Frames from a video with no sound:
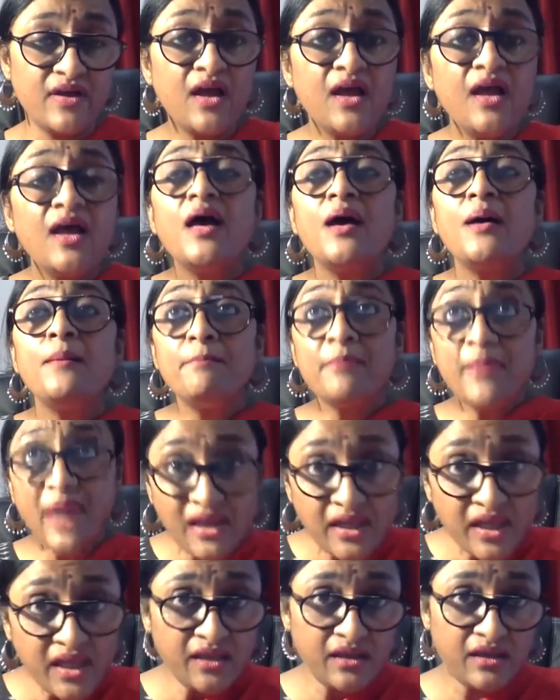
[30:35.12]

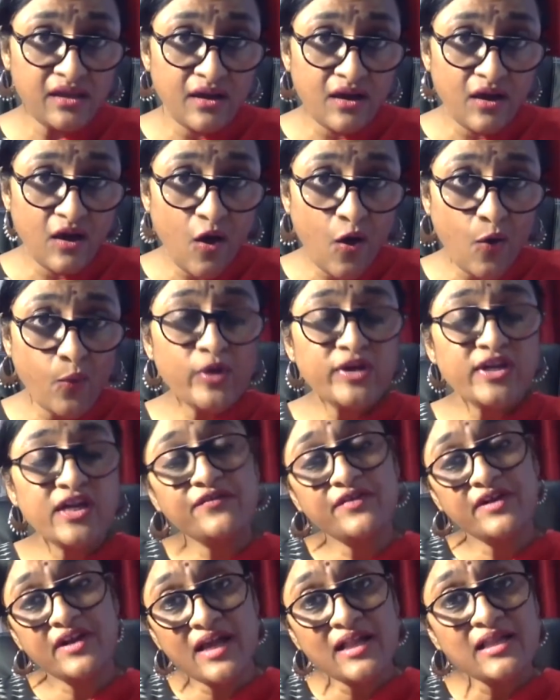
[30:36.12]
Money or whatever
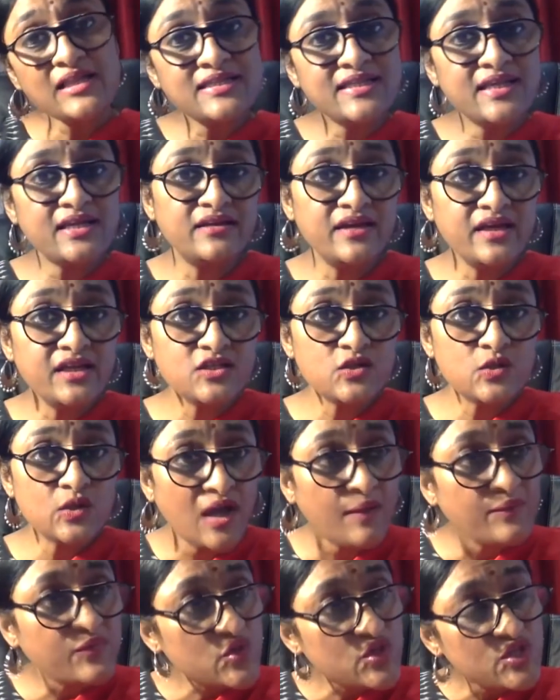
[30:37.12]
else that needs to come
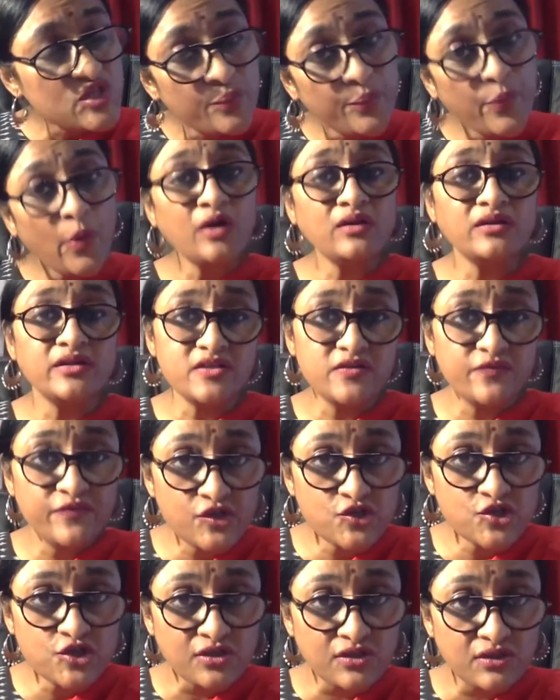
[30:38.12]
to support this
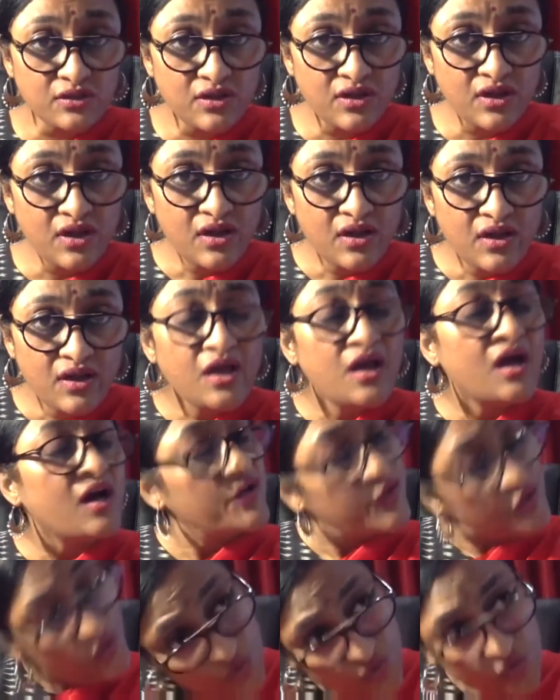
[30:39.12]
vision,
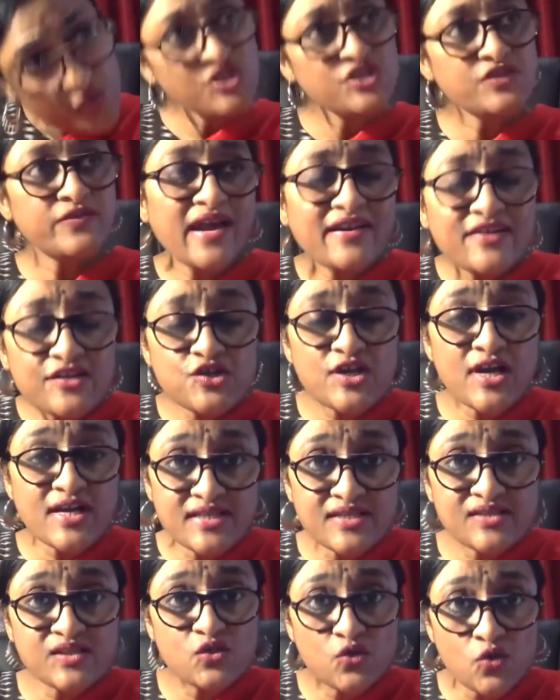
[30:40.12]
you do strategize as
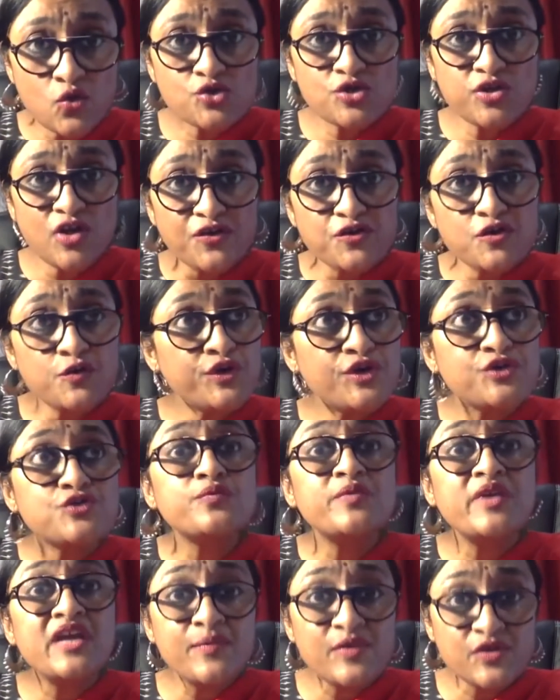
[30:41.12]
a social entrepreneur to
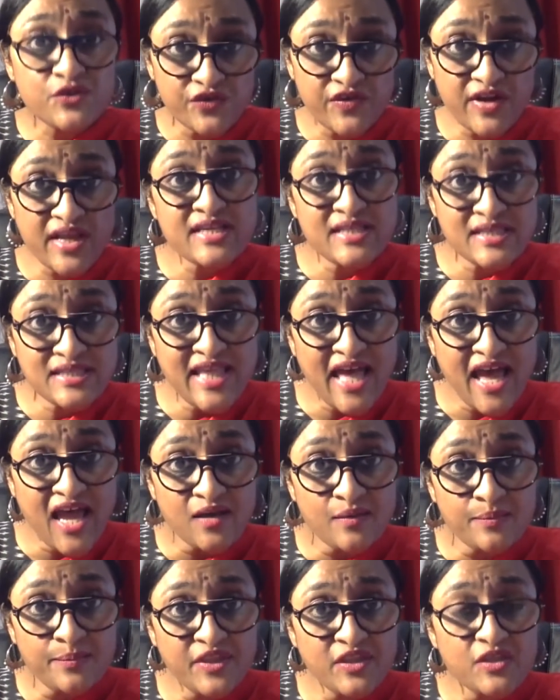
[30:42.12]
be able to raise that.
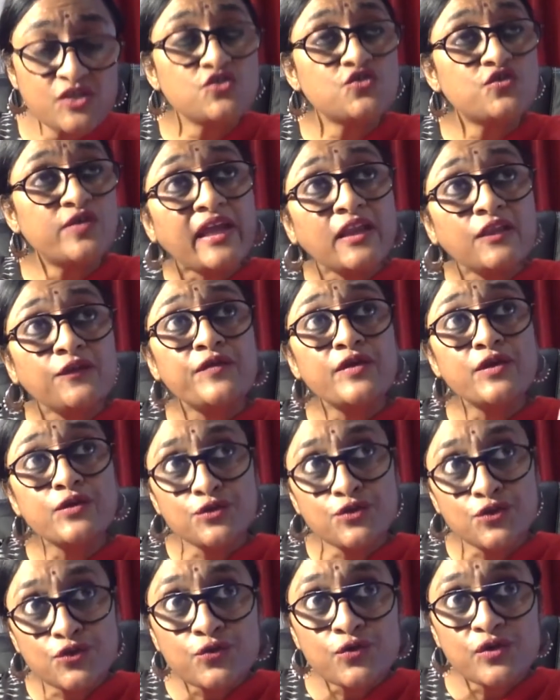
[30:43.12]
But the strength for you to
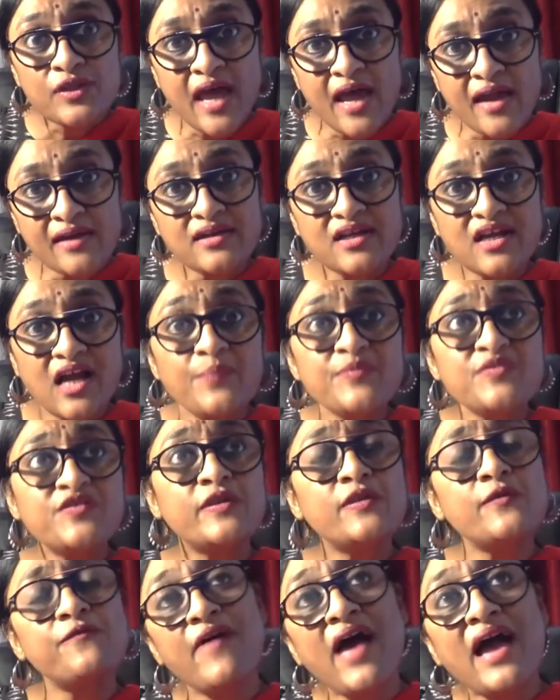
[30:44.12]
do that comes from
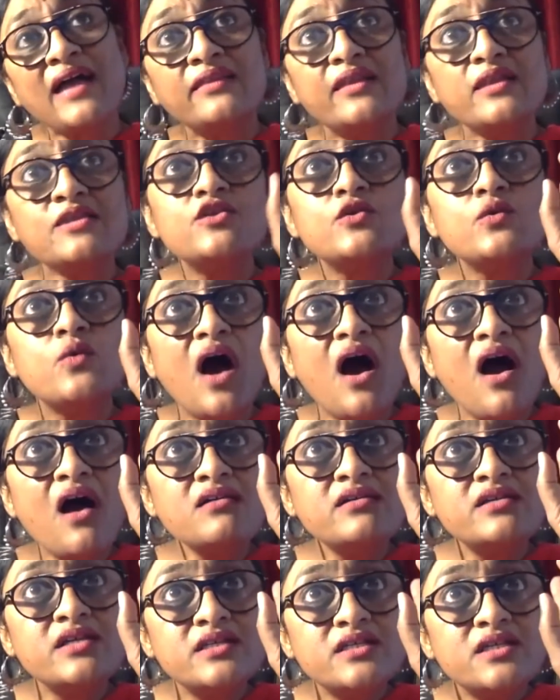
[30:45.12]
the fact that you
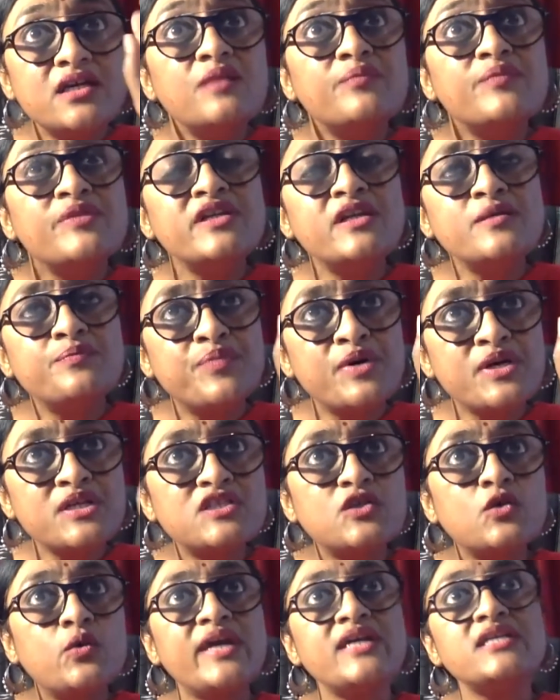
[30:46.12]
are determined and
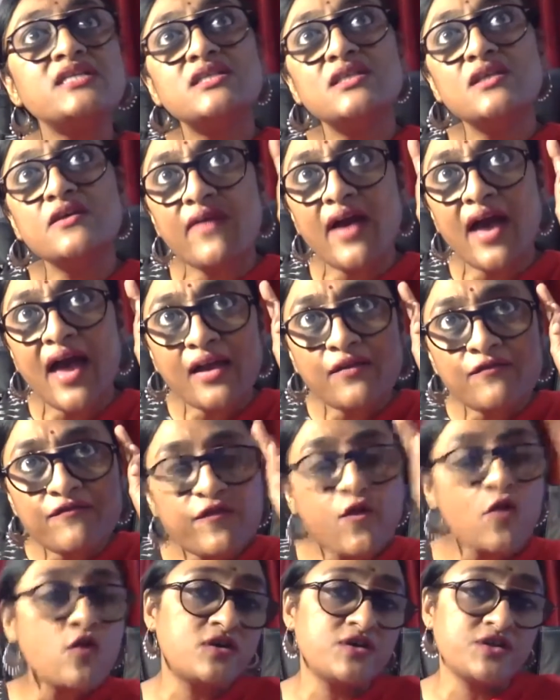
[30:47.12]
persuasive and
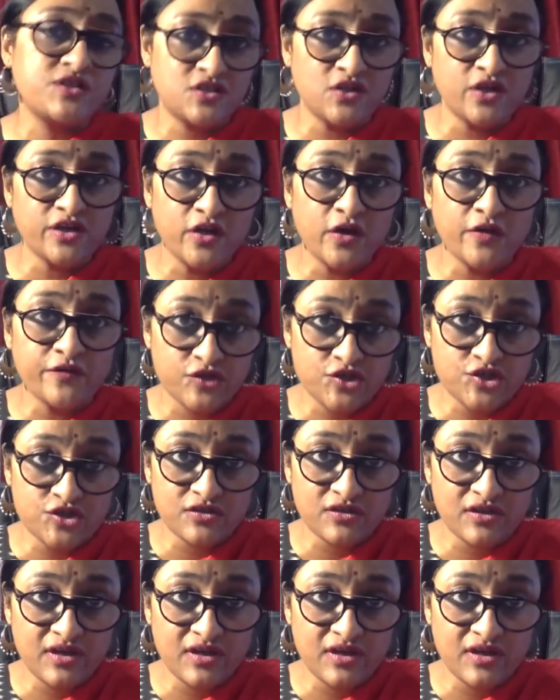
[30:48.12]
focused on your vision.